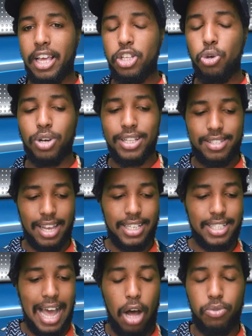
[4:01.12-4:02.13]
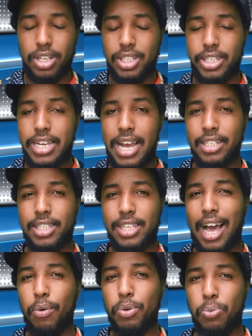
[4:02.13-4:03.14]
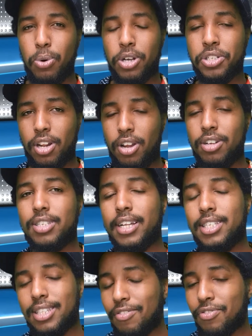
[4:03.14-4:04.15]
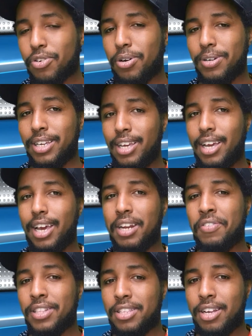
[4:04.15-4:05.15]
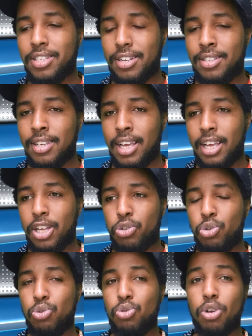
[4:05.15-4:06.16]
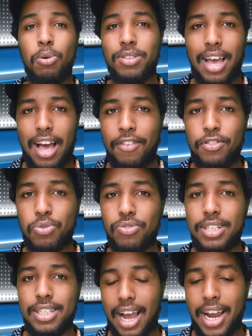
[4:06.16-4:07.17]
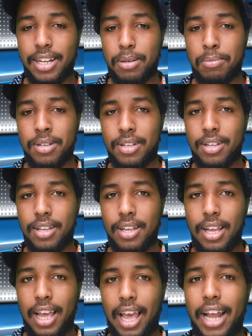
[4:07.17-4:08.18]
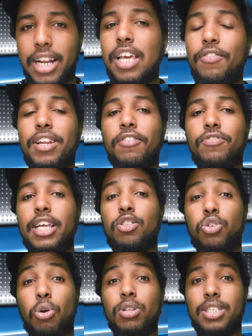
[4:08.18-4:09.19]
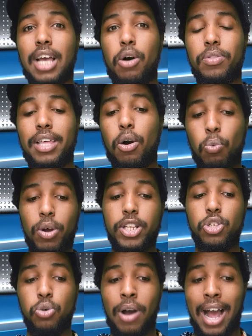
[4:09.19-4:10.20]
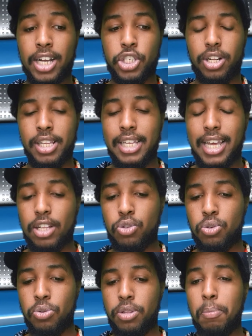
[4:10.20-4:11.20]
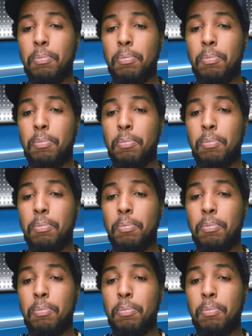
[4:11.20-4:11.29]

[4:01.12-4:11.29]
you can test it out this year and see how he works alongside Steph Curry. And if it doesn't, you don't have to re-sign him. And even if it turns out that when you actually get to the